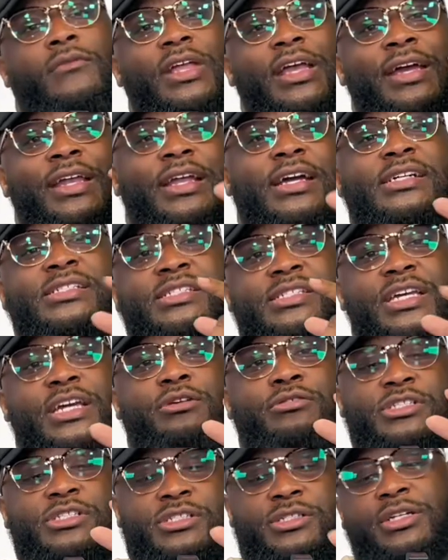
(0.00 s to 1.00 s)
And there are
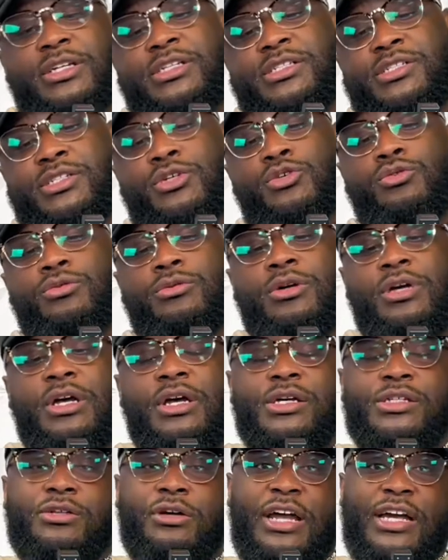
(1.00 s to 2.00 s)
secrets to this too.
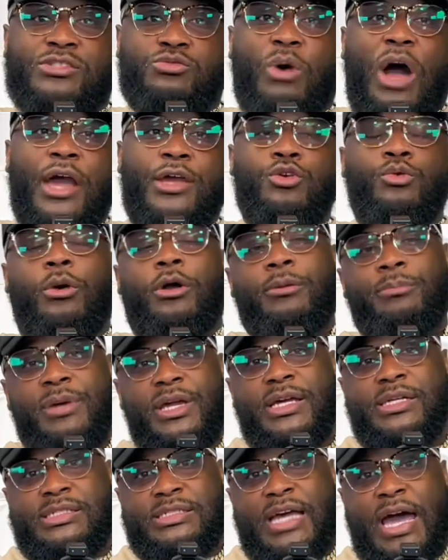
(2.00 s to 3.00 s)
So that's why you want to be
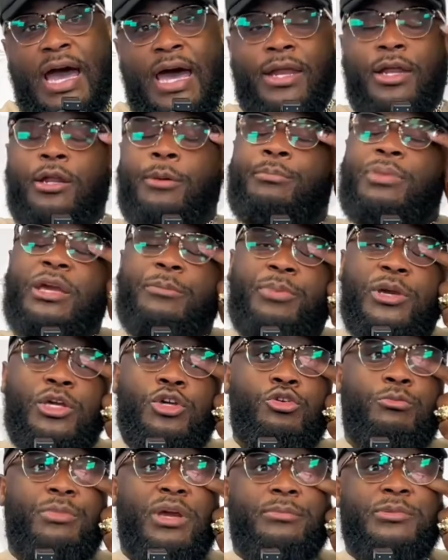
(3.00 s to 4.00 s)
inside of the BPU
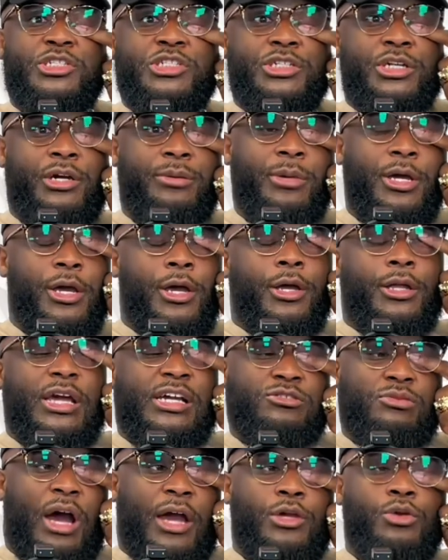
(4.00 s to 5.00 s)
membership. That's
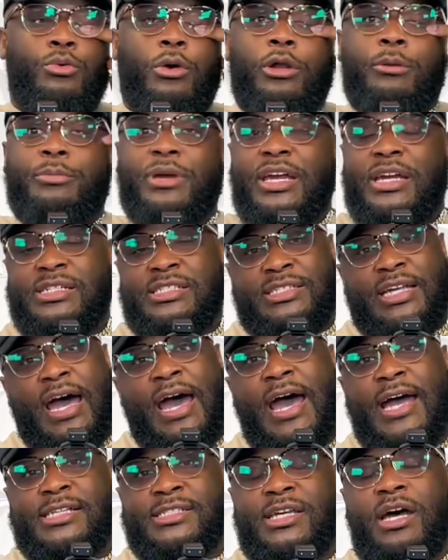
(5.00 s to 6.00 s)
why you want to be
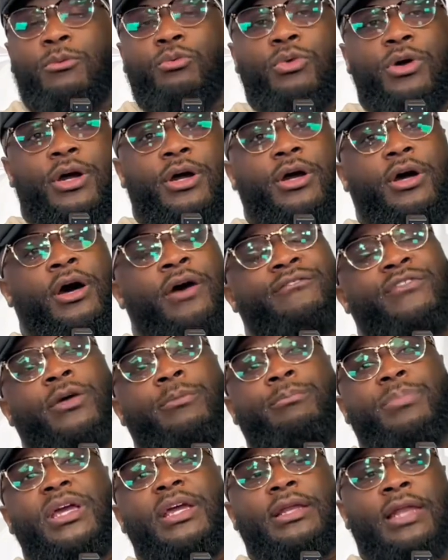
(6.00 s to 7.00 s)
inside somewhere of the
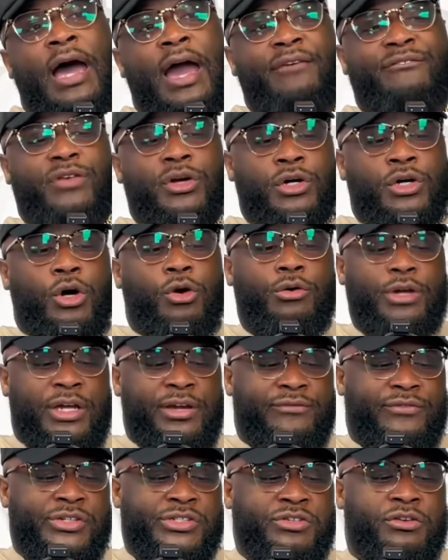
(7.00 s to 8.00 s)
Beat Life and Co.
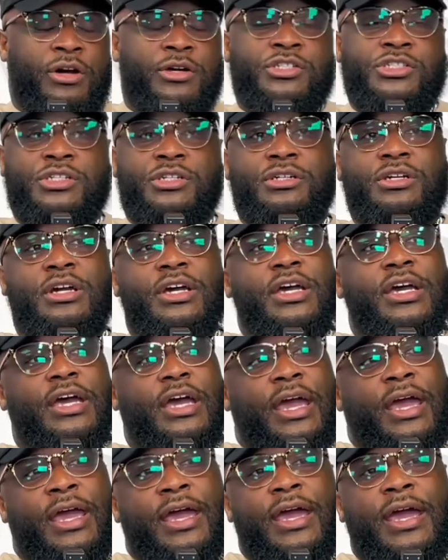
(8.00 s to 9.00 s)
infrastructure.
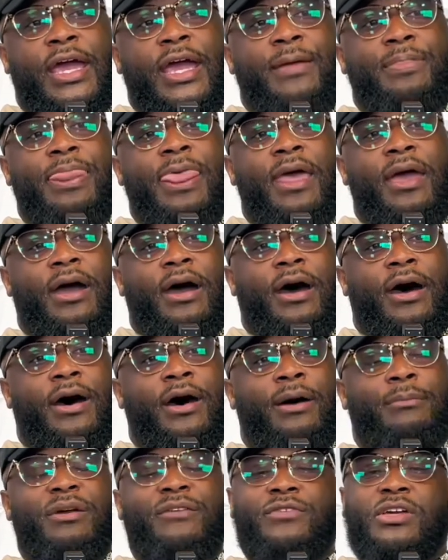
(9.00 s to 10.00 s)
And
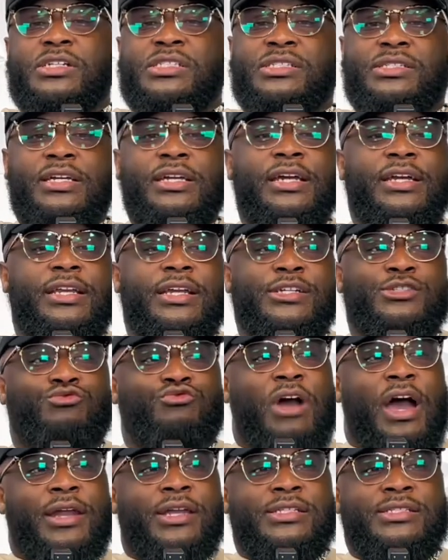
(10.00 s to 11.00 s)
if you're seeing this
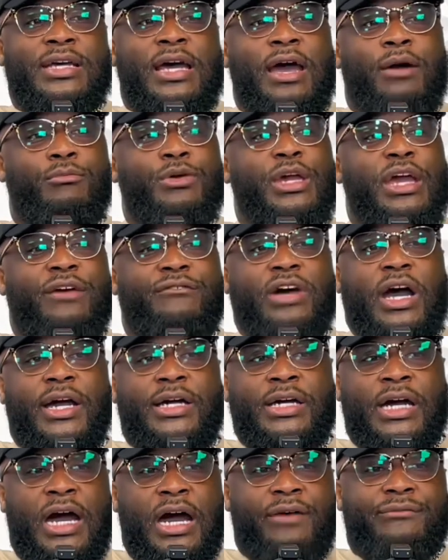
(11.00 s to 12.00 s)
around the time we have our
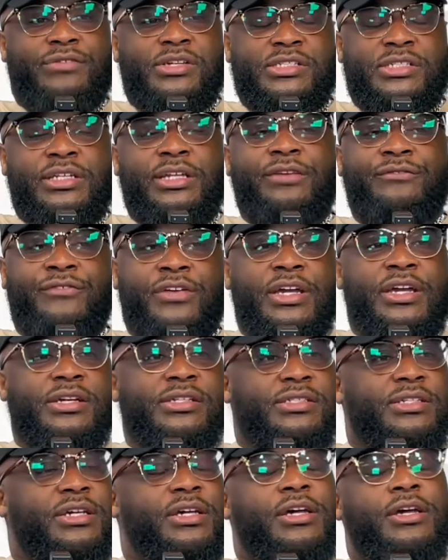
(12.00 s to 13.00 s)
conference and
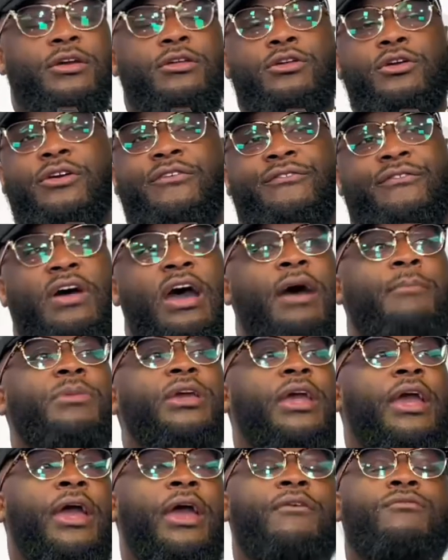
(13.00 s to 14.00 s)
events, you can find me
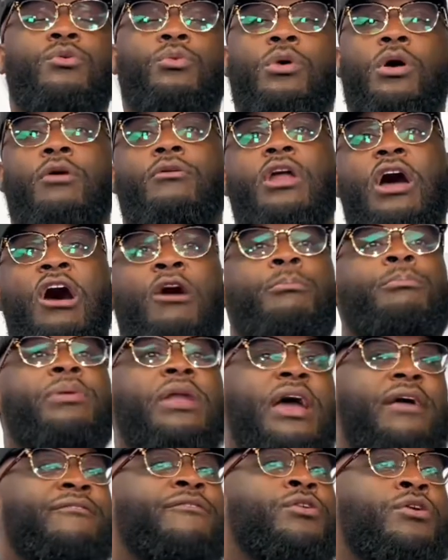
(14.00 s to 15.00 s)
everywhere on all
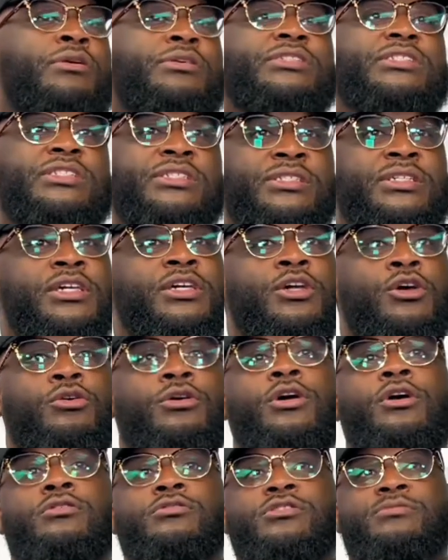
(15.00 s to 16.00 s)
platforms as CEO
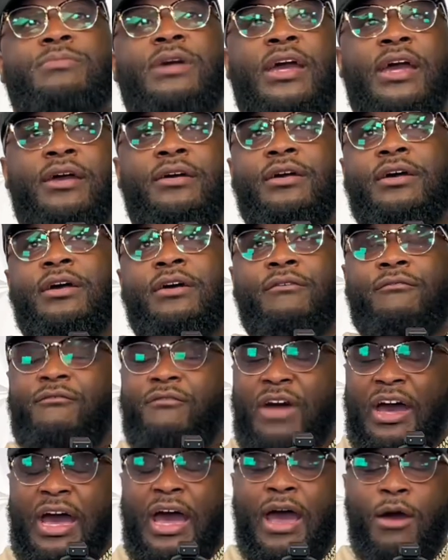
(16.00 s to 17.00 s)
Coach Matt.
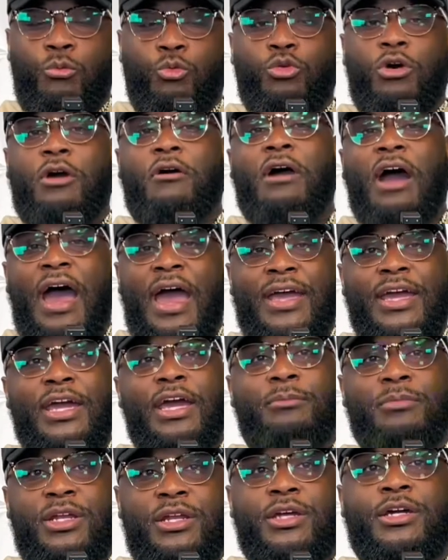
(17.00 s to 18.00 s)
Find where I
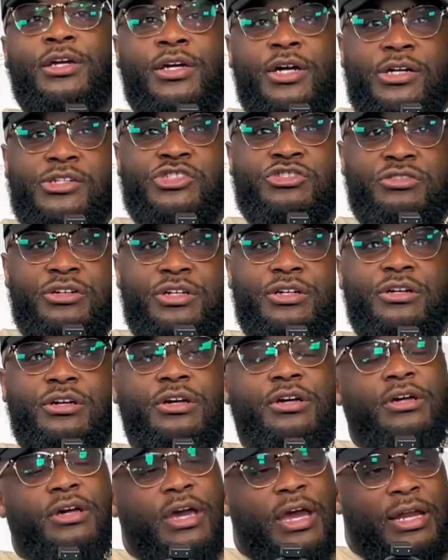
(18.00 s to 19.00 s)
am in the country.
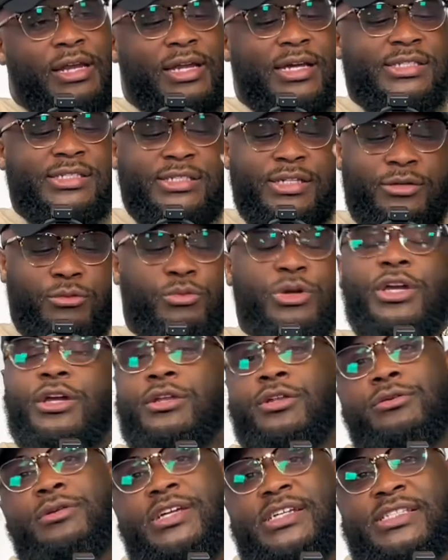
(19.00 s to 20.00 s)
And listen, we can
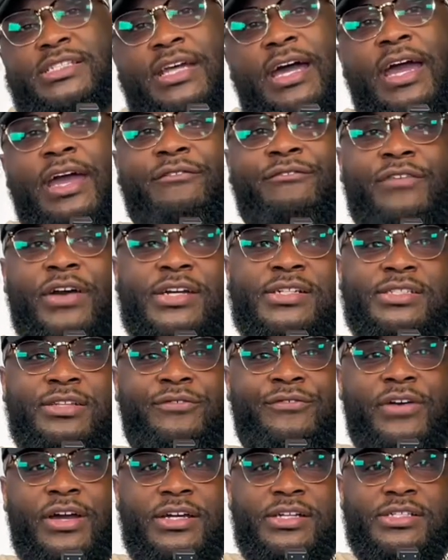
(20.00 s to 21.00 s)
do this thing face to
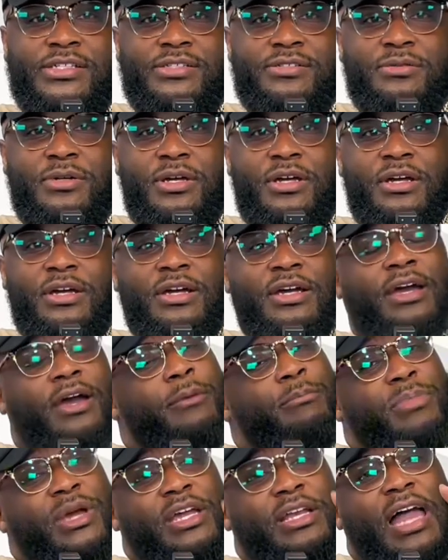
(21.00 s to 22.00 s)
face.
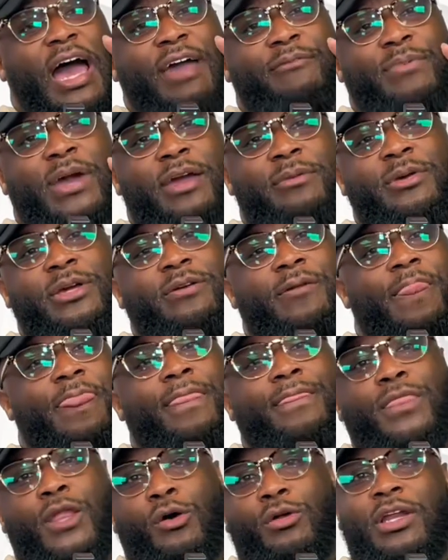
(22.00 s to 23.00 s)
Beat Life, baby.
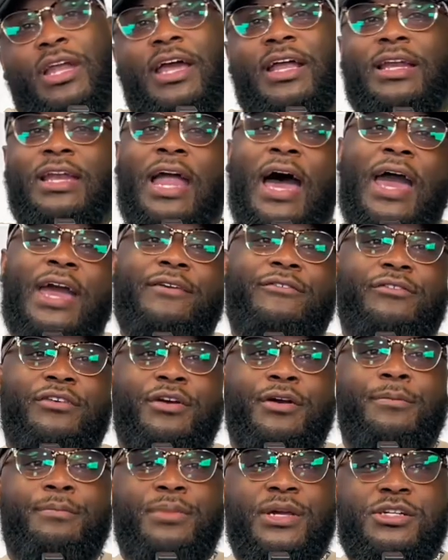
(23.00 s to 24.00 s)
Don't let life
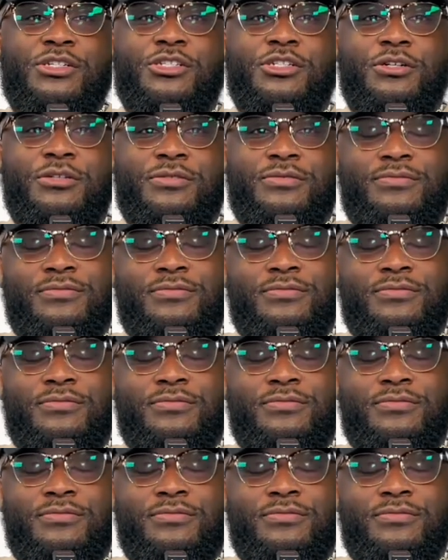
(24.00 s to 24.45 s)
beat you.